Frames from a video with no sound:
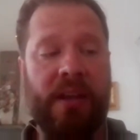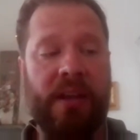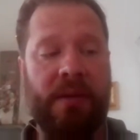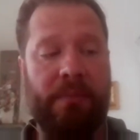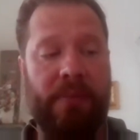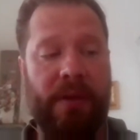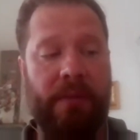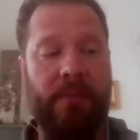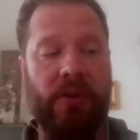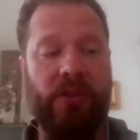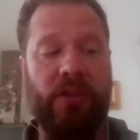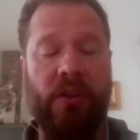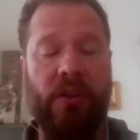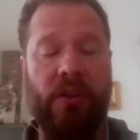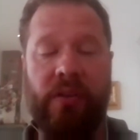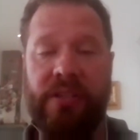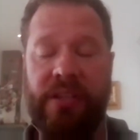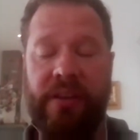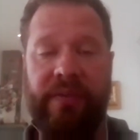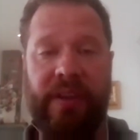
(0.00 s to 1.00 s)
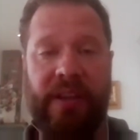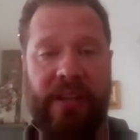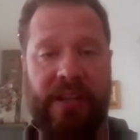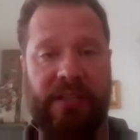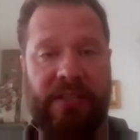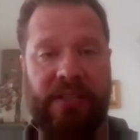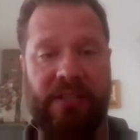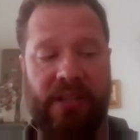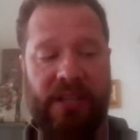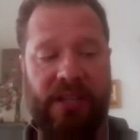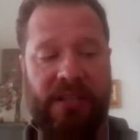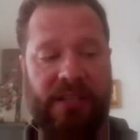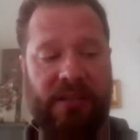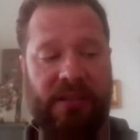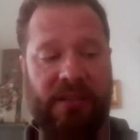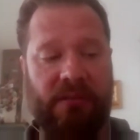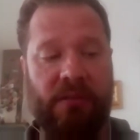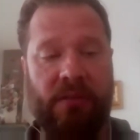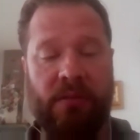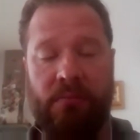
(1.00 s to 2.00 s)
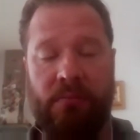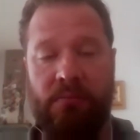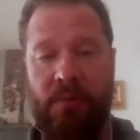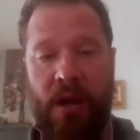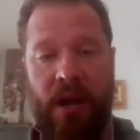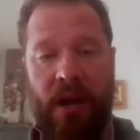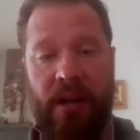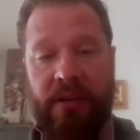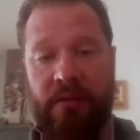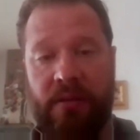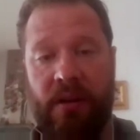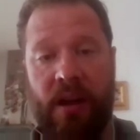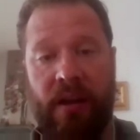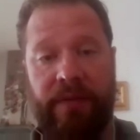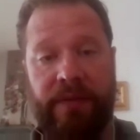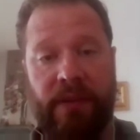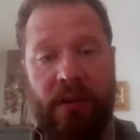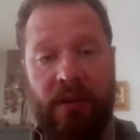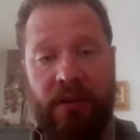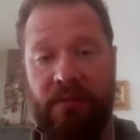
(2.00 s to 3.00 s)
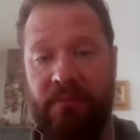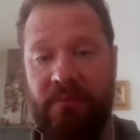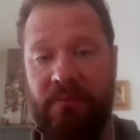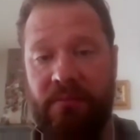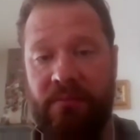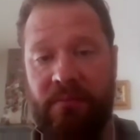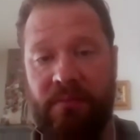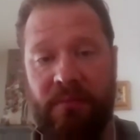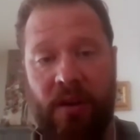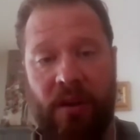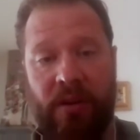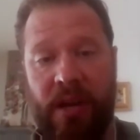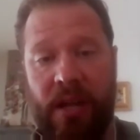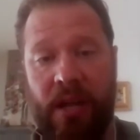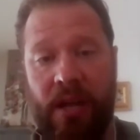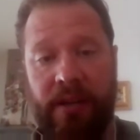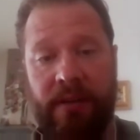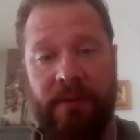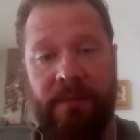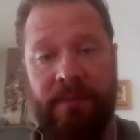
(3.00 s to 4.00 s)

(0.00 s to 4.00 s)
But the majority of it is just hard graft online.